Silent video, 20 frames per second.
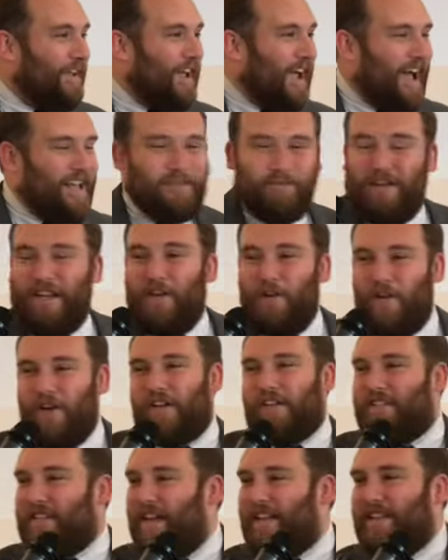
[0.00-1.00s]
as we
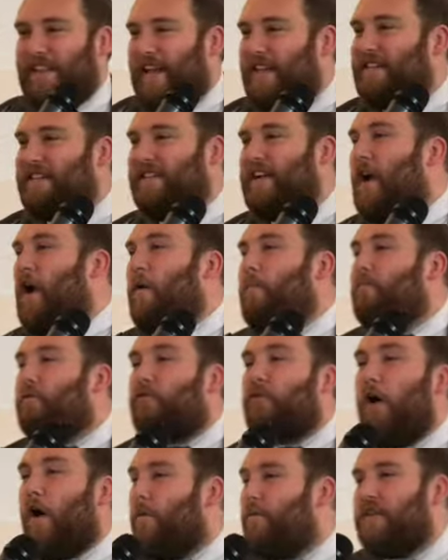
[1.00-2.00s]
looked at this
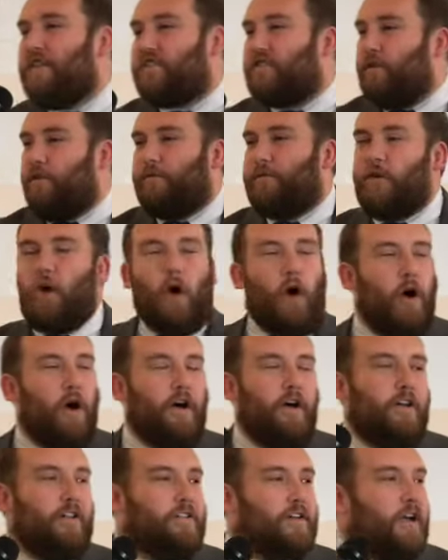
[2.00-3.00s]
promise of
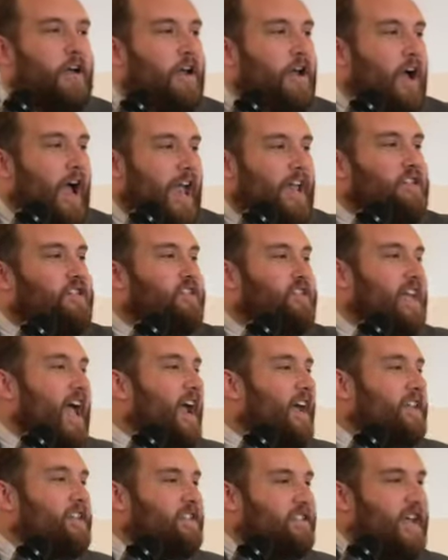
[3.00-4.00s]
God in 2
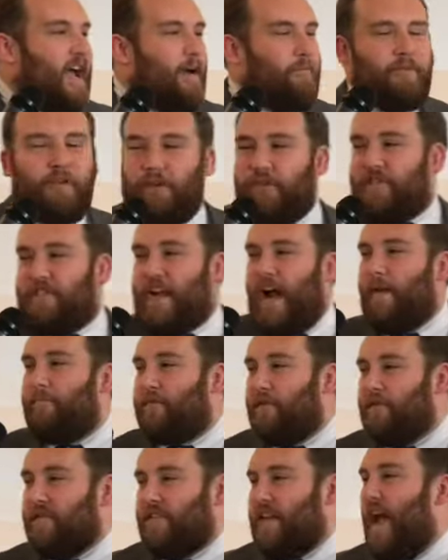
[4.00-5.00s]
Samuel
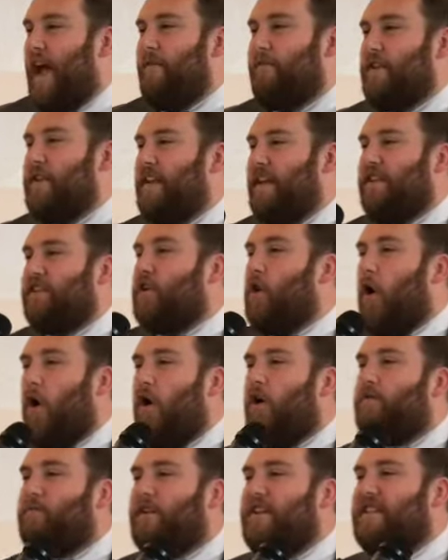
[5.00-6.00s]
chapter 7 that
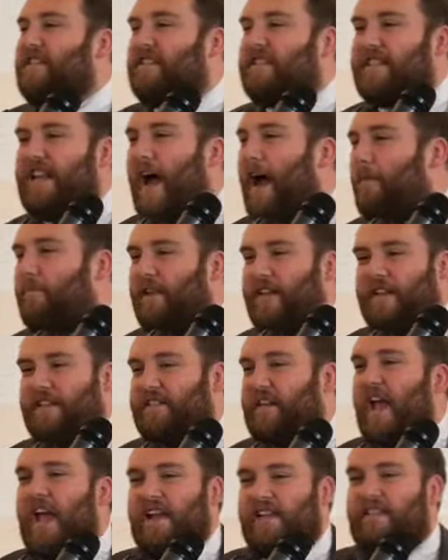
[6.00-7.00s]
God would
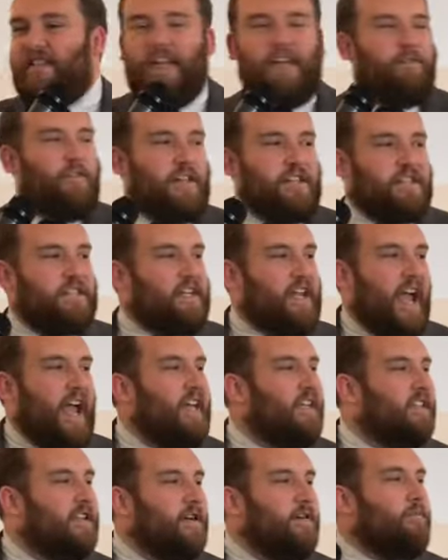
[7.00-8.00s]
establish David's
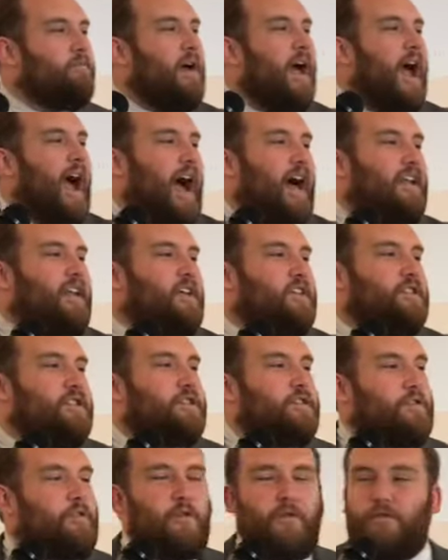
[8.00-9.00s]
kingdom and his
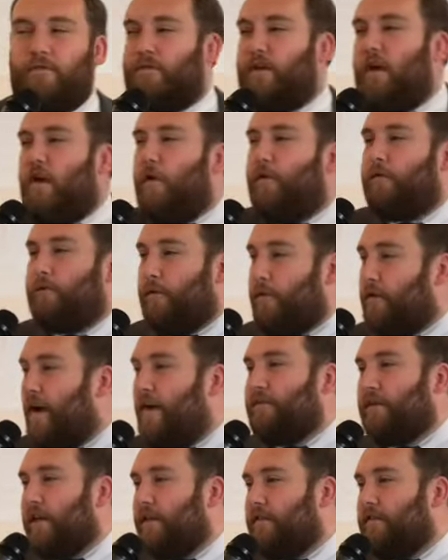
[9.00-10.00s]
throne
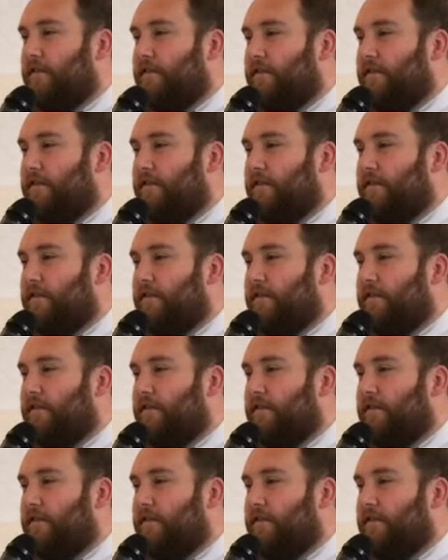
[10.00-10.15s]
forever.